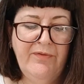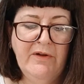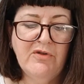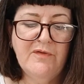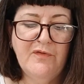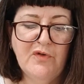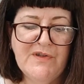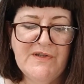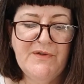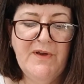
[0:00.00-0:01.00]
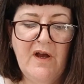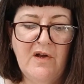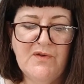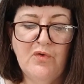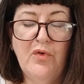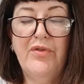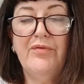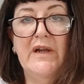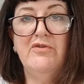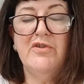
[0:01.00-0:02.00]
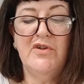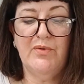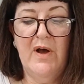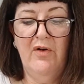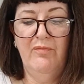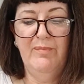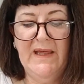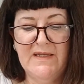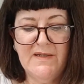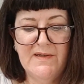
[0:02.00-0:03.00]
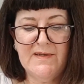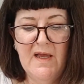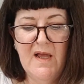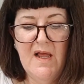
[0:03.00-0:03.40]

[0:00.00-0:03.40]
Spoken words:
342 yards or 312 metres.